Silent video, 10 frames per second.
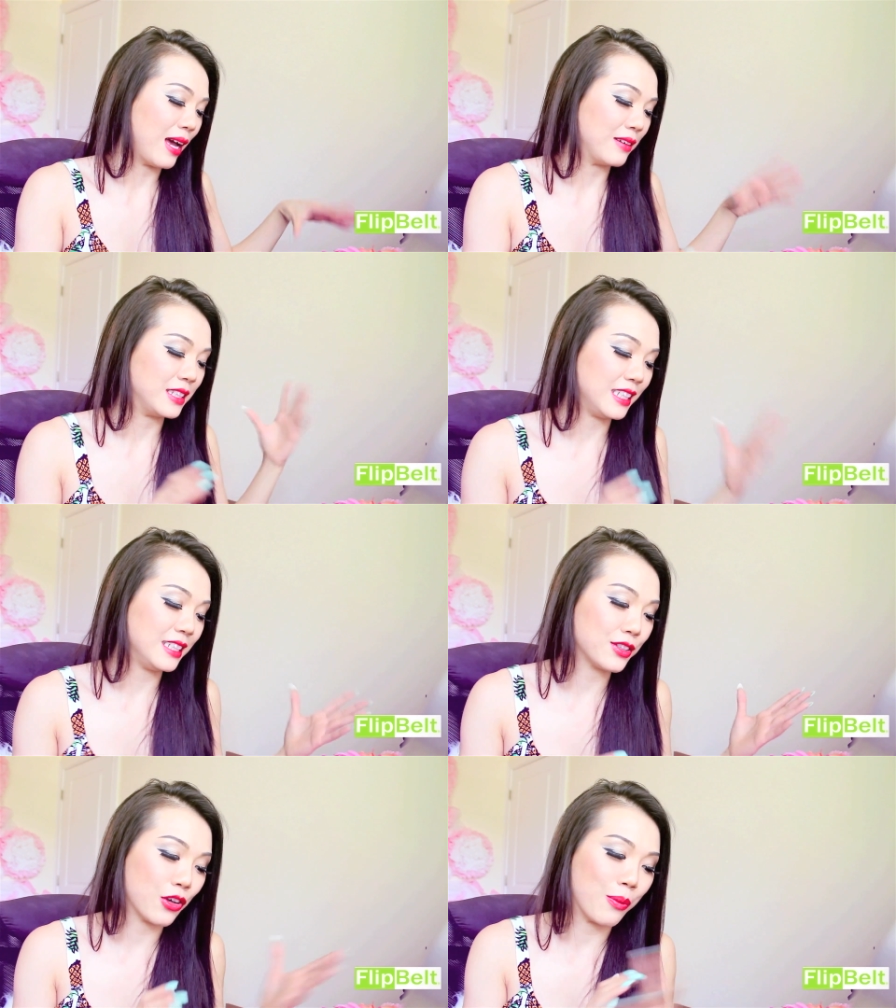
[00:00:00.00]
I've
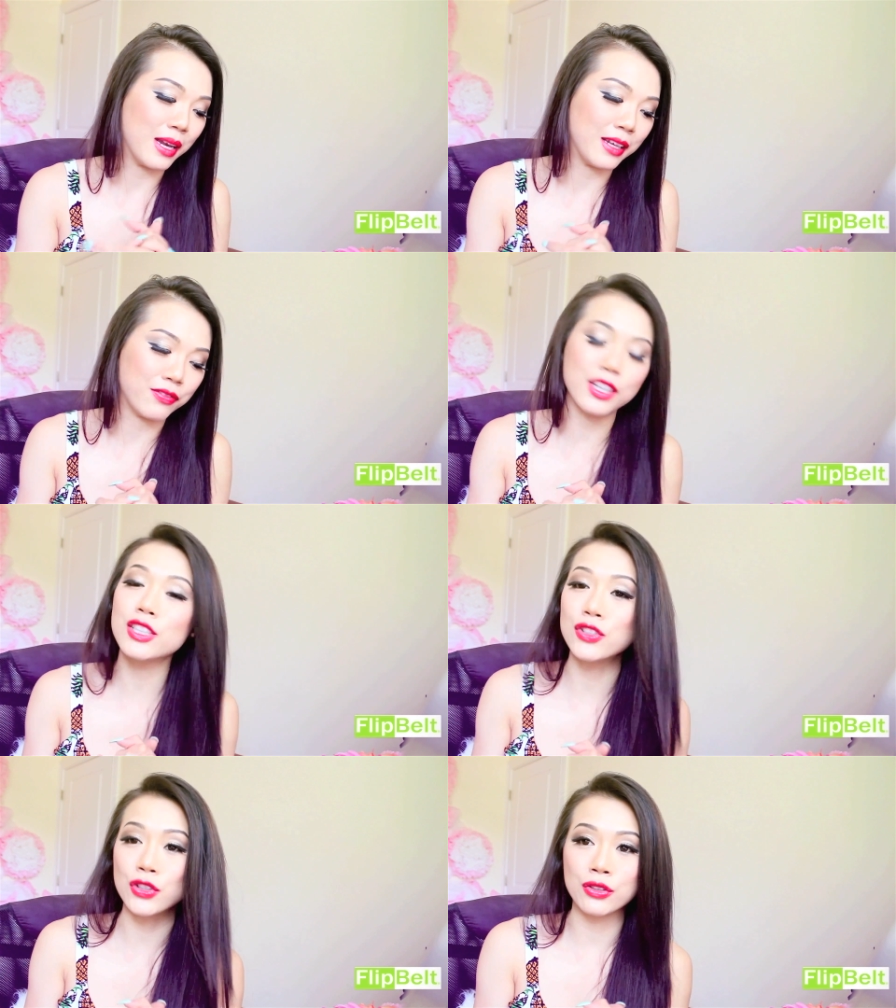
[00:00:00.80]
seen so many
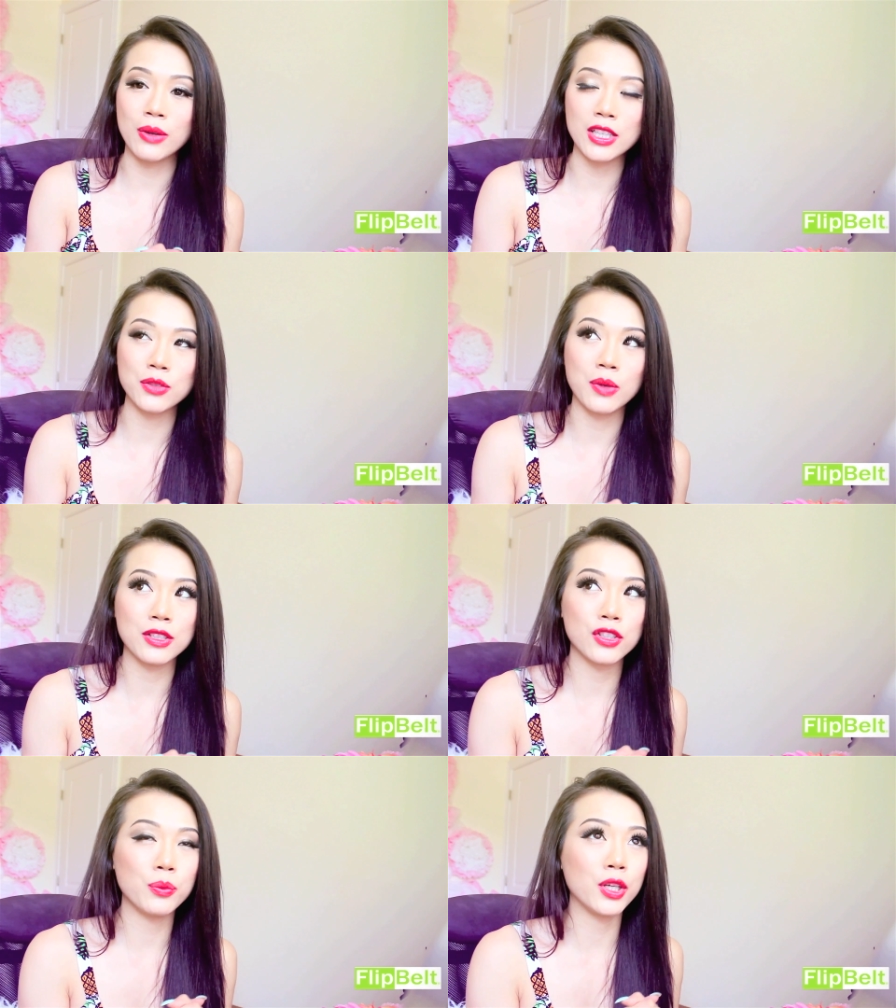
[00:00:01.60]
fitness guru as well
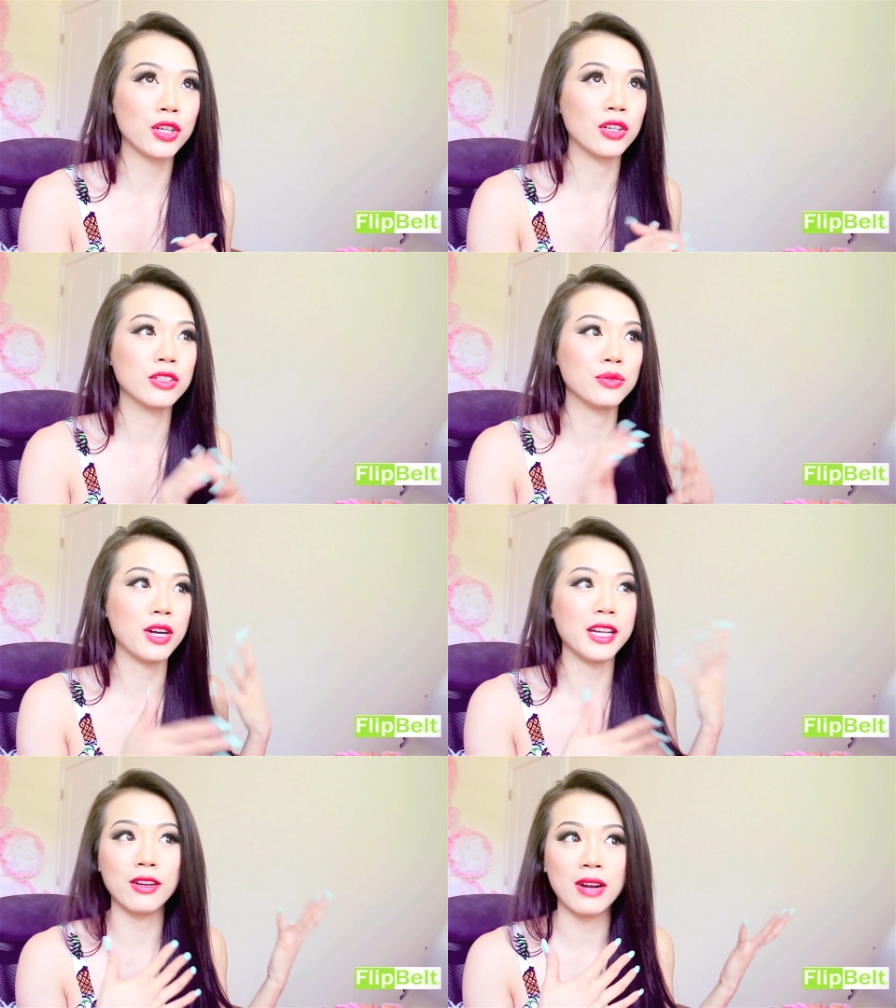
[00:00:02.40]
so many girls
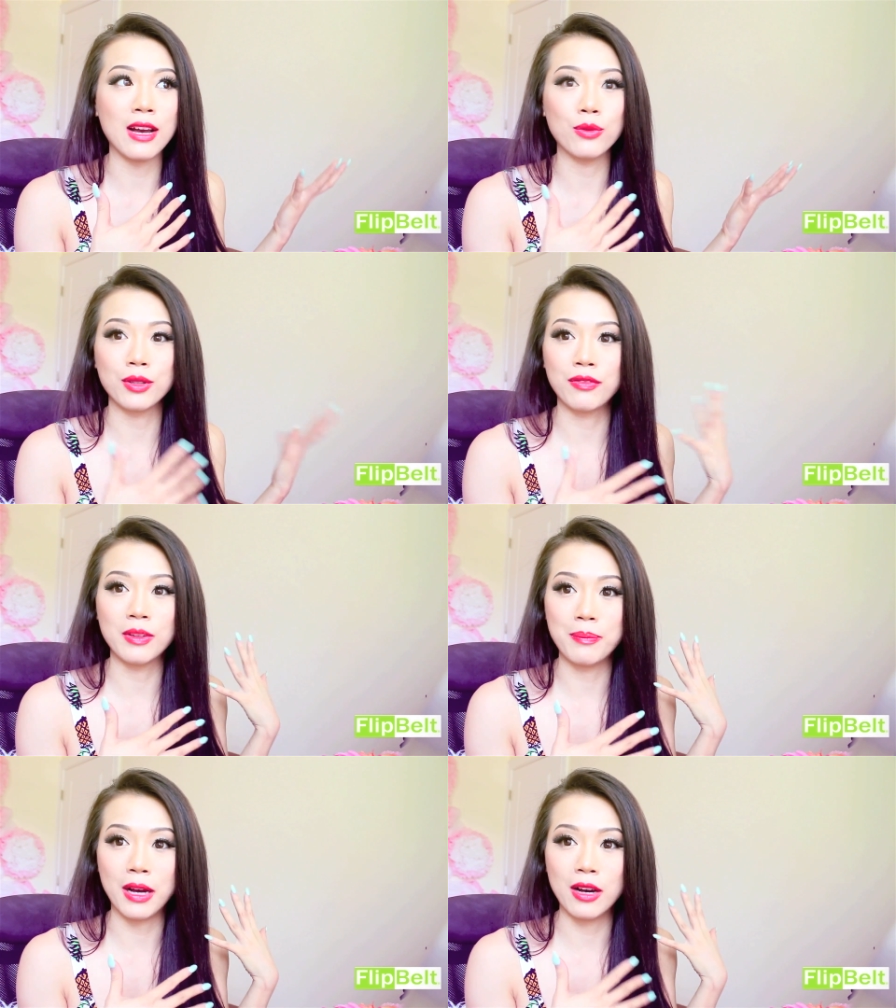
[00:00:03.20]
running around with
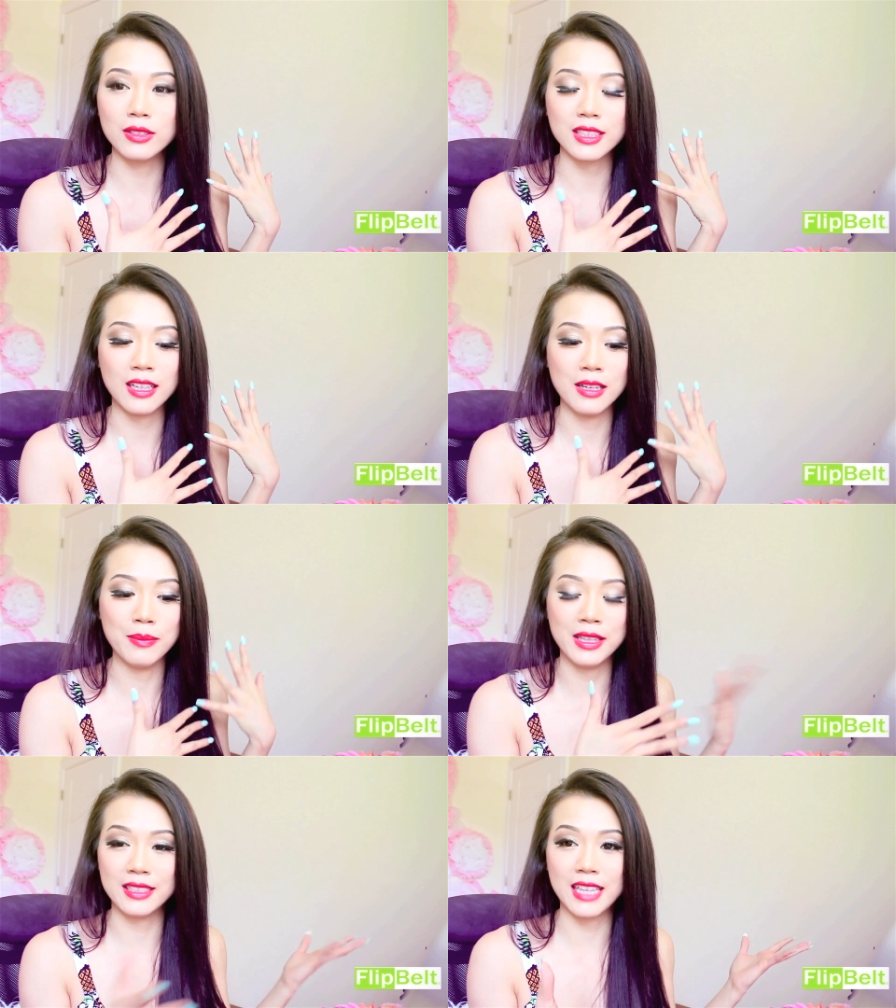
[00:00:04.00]
foot belt um,
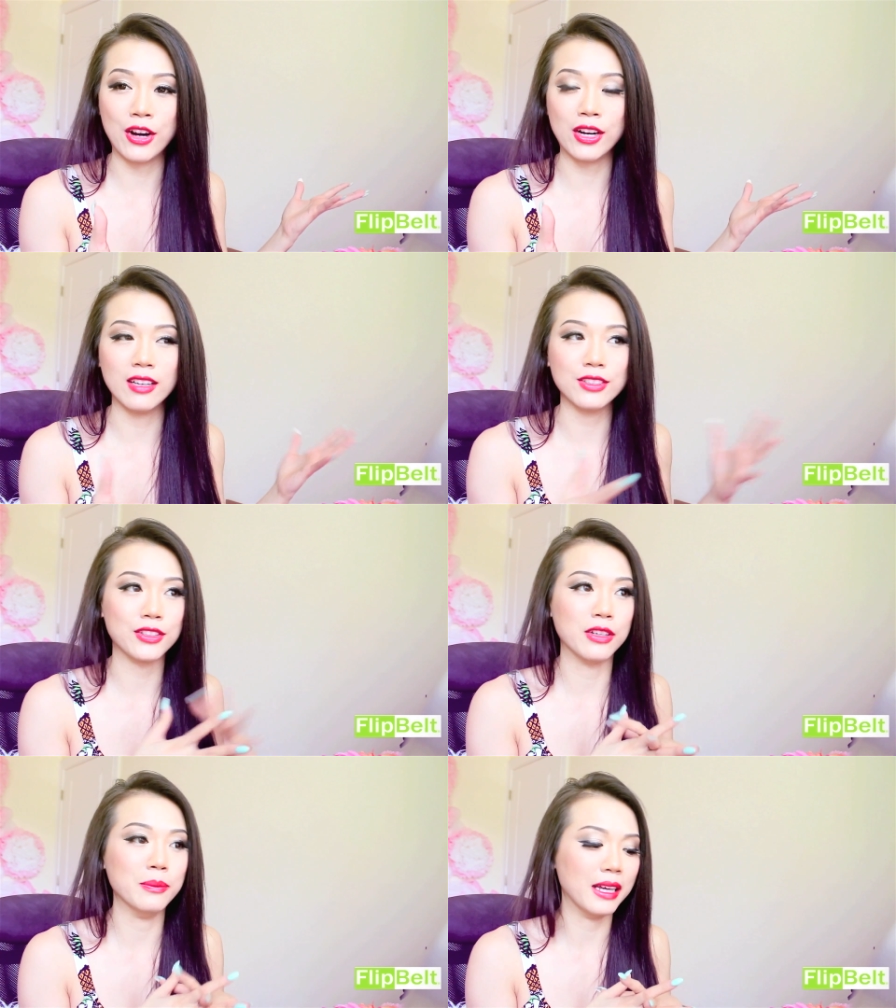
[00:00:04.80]
in this area
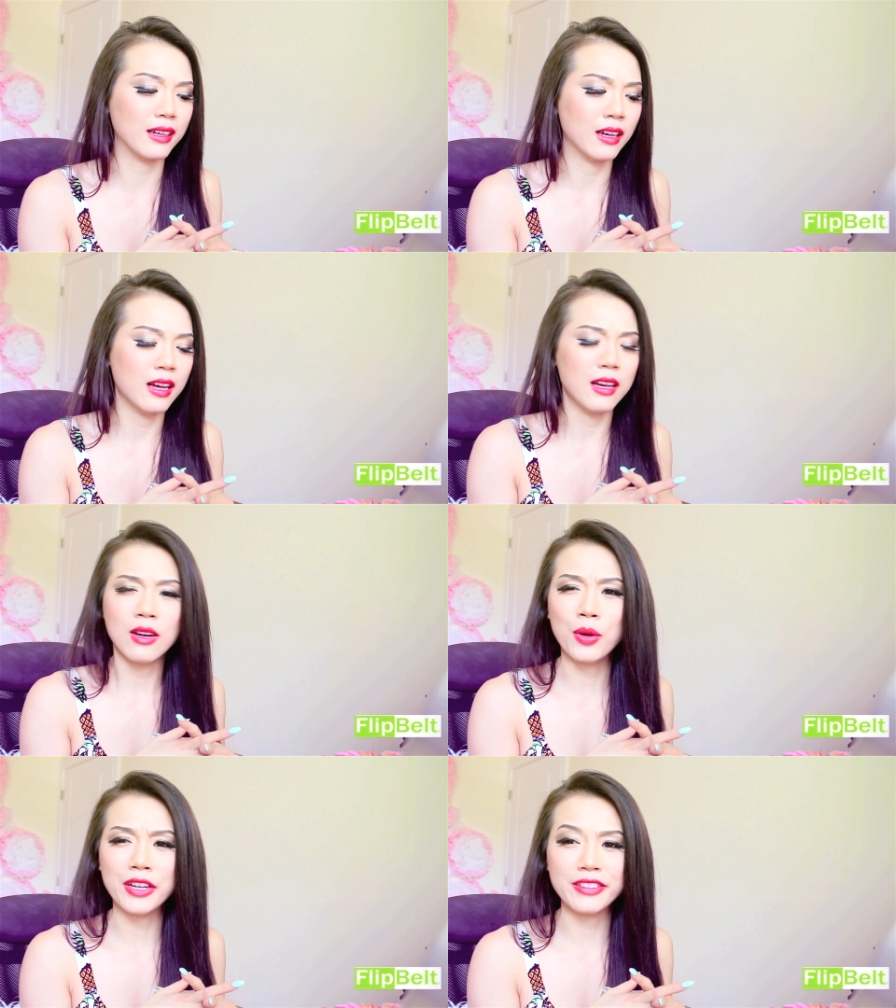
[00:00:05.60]
so I'm like
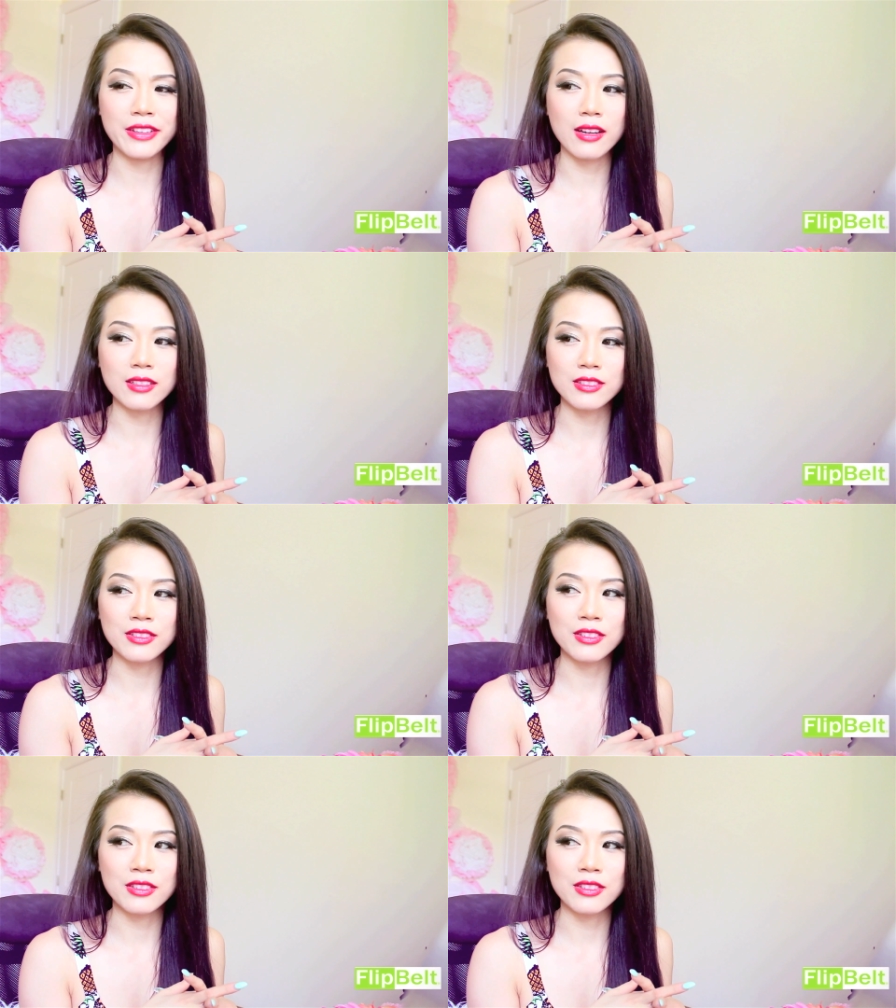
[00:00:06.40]
what is that?